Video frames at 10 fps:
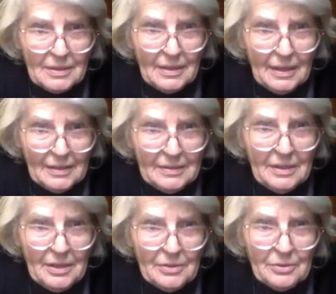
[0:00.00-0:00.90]
I
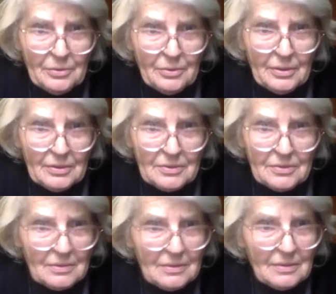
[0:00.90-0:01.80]
know that
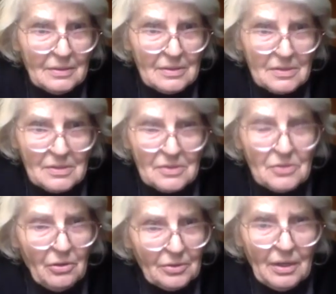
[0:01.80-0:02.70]
this is
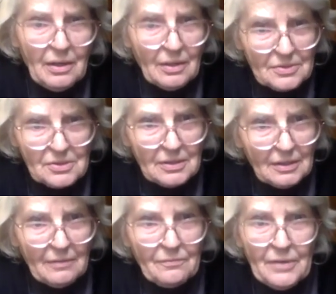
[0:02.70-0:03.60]
not
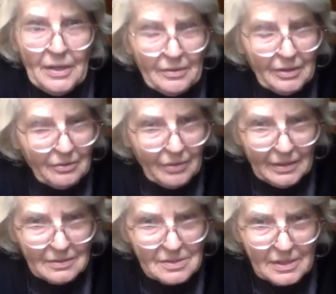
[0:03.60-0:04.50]
asking a very
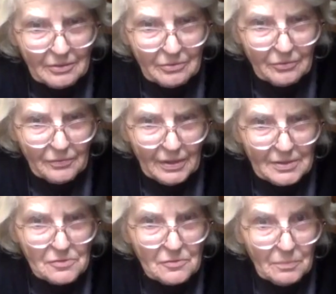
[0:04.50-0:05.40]
great
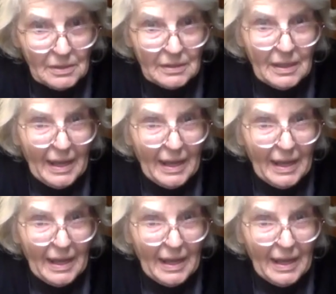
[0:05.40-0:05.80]
sacrifice of me,